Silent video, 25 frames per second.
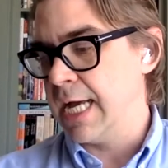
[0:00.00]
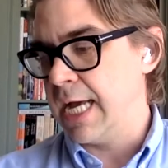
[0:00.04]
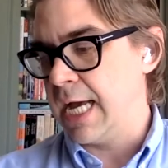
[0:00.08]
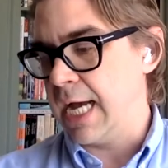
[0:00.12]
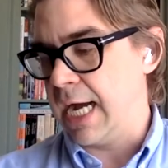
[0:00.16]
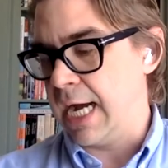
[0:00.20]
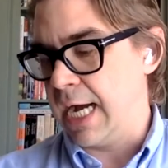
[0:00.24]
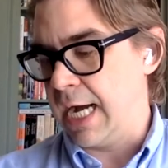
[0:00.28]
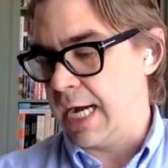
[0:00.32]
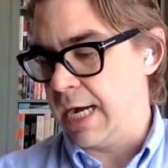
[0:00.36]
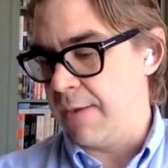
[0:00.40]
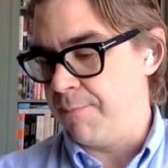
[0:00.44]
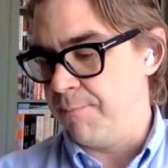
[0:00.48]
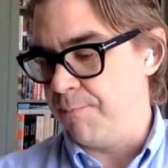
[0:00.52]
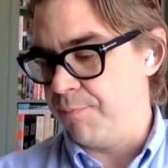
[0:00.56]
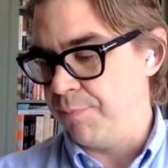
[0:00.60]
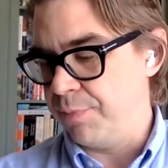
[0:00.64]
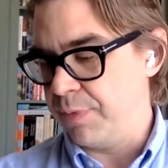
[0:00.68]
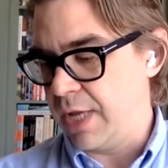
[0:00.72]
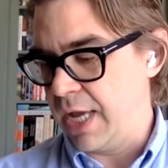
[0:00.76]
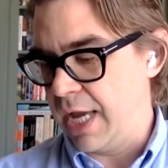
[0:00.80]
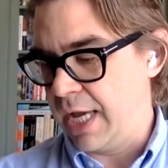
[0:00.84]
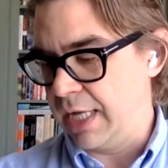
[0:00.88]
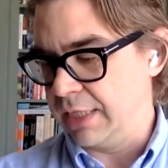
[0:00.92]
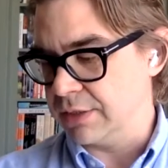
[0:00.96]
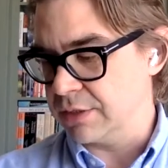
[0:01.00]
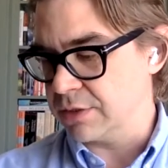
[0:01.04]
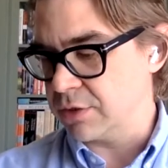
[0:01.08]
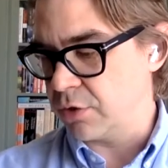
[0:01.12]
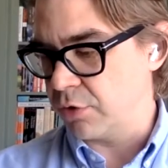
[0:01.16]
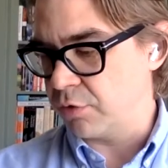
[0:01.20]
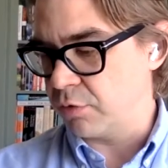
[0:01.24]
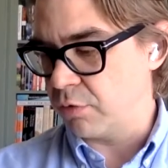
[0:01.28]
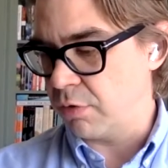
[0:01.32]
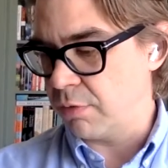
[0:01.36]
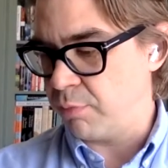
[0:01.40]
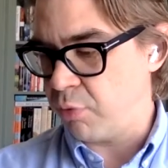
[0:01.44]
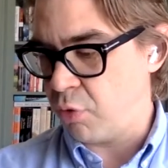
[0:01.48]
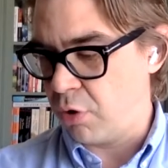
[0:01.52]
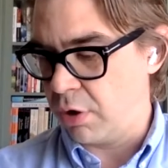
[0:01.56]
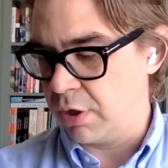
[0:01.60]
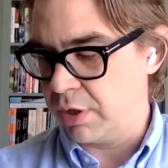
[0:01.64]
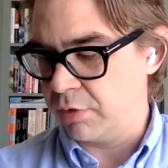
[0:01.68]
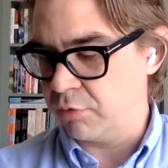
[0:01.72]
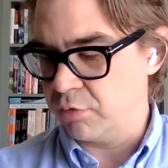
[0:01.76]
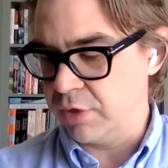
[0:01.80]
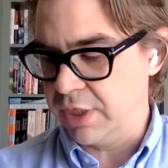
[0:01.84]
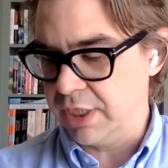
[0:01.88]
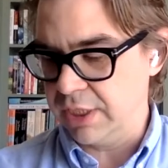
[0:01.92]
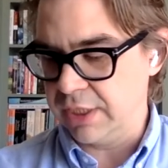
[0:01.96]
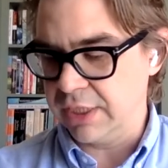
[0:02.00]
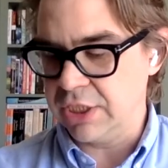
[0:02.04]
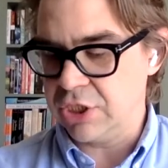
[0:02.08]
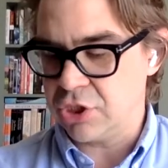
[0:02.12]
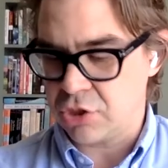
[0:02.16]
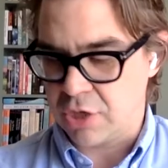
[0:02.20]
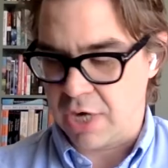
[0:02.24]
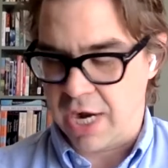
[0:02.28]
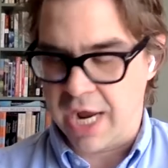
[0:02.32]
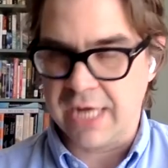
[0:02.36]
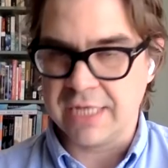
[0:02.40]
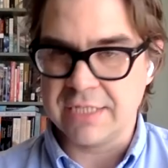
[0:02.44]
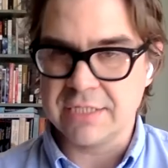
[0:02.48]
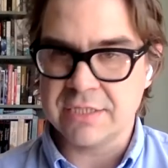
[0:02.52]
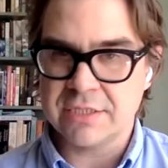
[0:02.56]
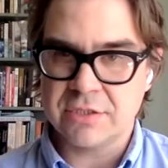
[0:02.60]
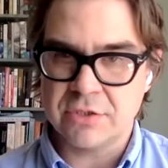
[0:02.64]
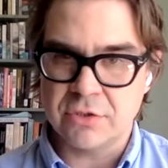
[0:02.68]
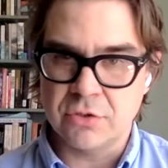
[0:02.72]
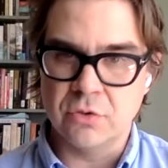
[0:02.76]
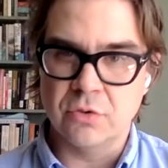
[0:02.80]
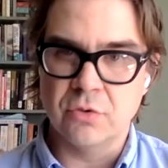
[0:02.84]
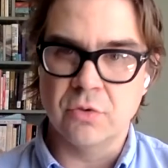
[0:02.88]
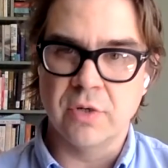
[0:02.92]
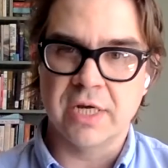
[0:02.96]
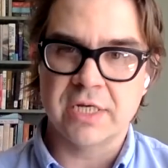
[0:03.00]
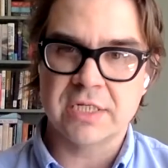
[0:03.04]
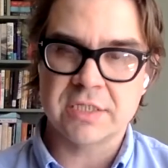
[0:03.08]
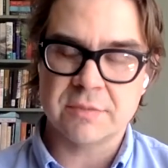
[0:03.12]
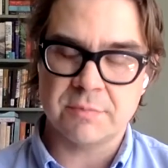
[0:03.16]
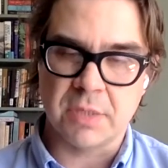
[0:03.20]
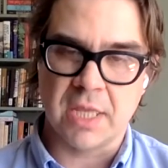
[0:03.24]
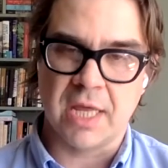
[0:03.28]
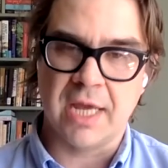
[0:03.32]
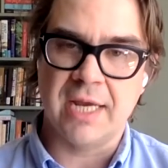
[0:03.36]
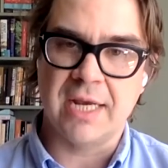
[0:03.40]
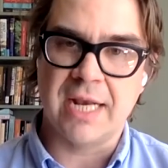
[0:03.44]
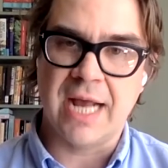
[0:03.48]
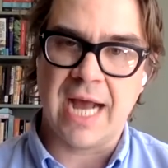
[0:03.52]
And so the report really tries to explain